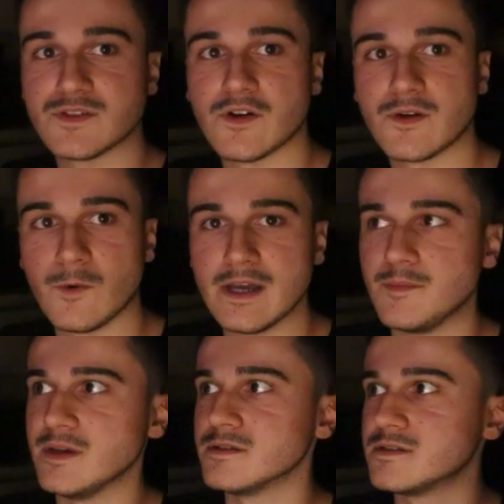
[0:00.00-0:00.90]

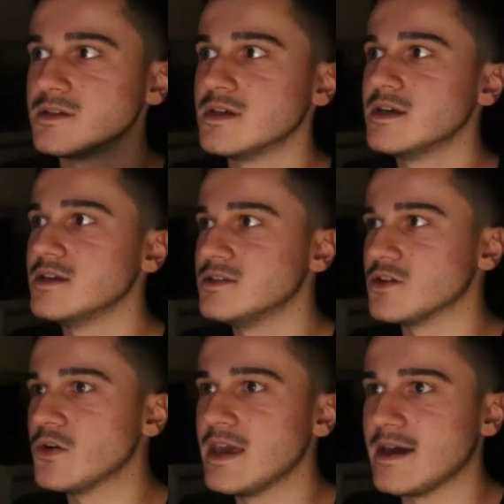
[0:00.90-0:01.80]
Whitebeards.
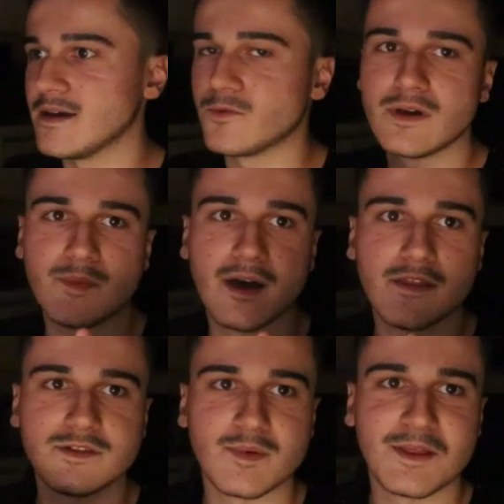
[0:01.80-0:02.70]
So yeah, quick
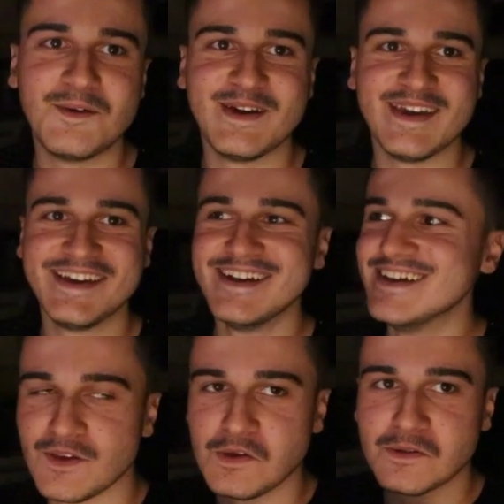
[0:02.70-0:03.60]
maths, by the way.
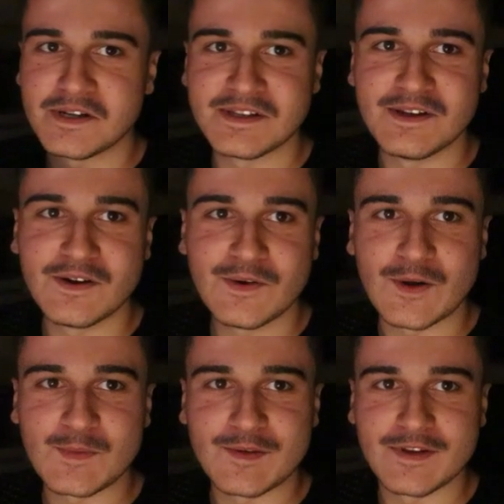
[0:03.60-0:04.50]
You already know
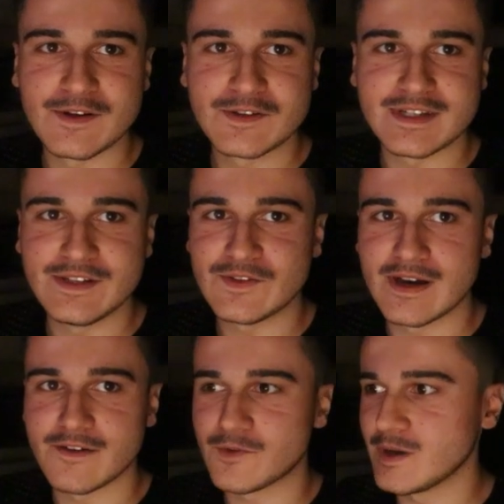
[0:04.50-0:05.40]
all my videos need to
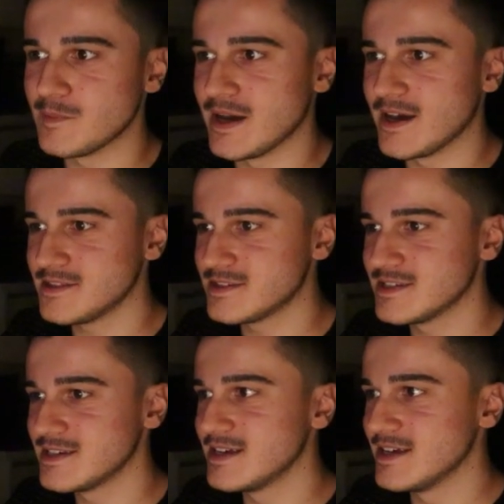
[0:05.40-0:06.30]
have quick maths.
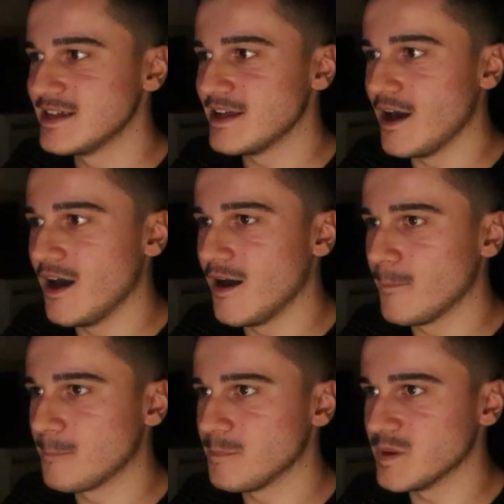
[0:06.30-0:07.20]

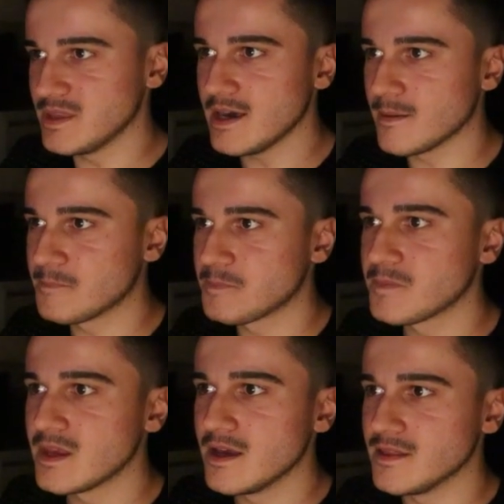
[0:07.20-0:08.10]
But yeah,
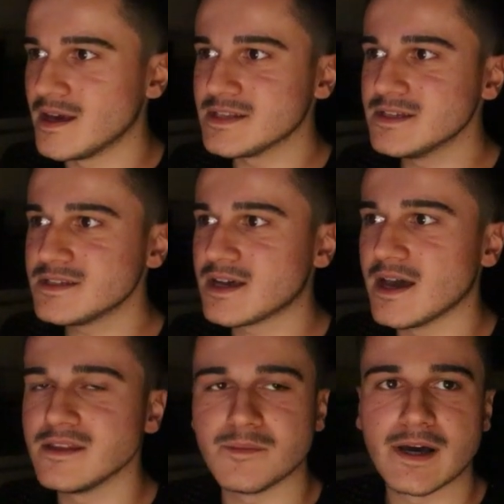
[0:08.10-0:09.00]
that is
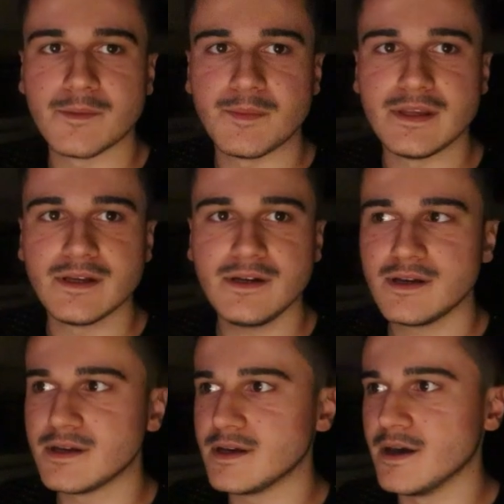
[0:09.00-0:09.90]
kind of my opinion.
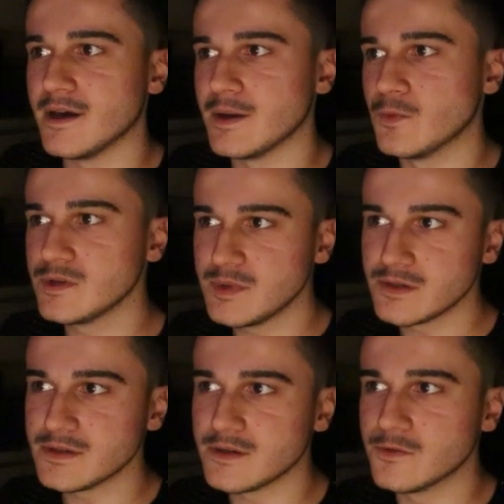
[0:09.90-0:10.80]
Would be
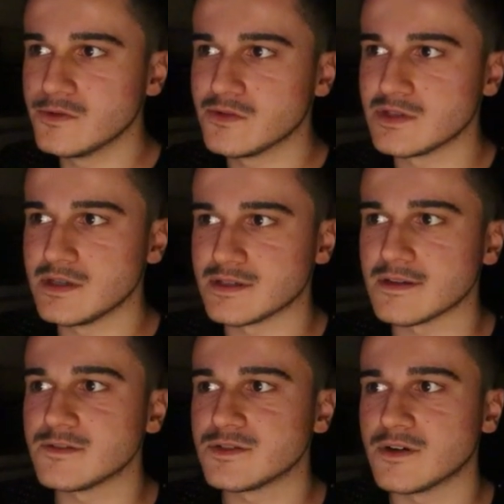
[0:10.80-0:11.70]
really cool to see a
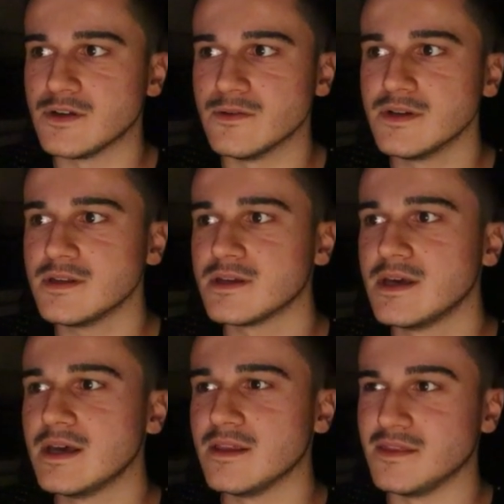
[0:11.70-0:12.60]
7-star unit.
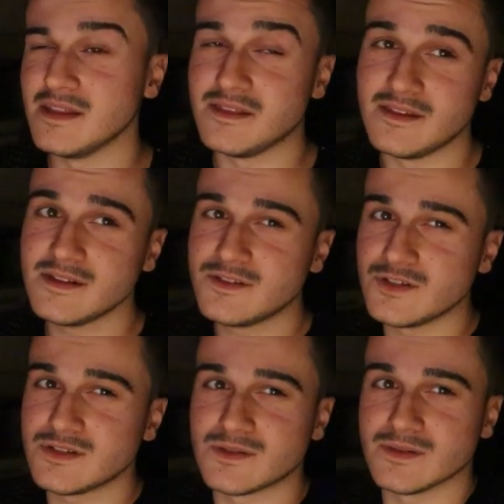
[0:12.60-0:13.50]
They did
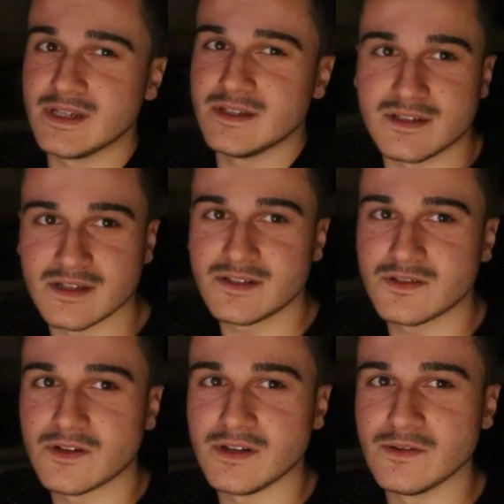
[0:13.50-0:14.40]
just release
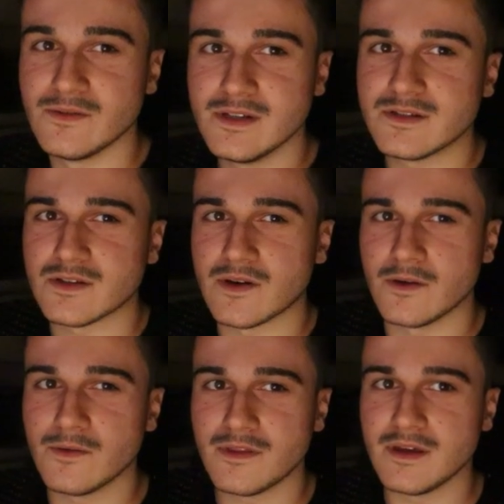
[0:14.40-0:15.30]
6-star units, so I
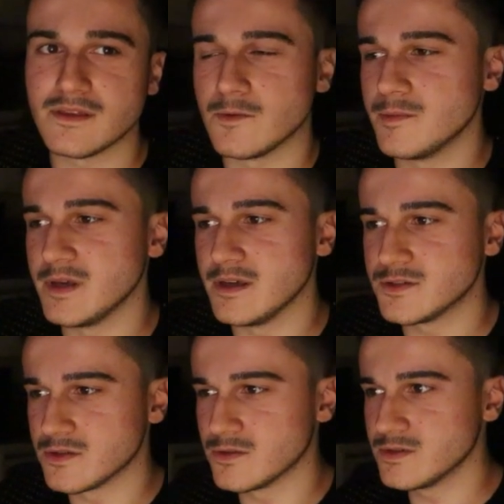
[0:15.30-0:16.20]
don't think they will be
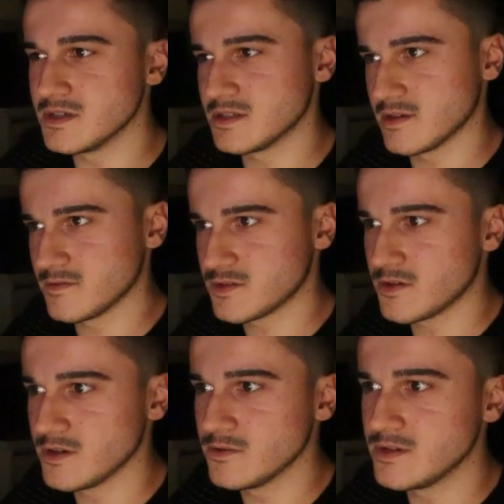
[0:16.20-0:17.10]
introducing
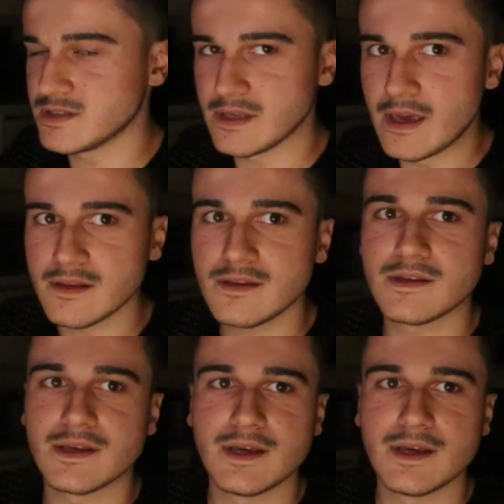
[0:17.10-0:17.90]
7-star units yet.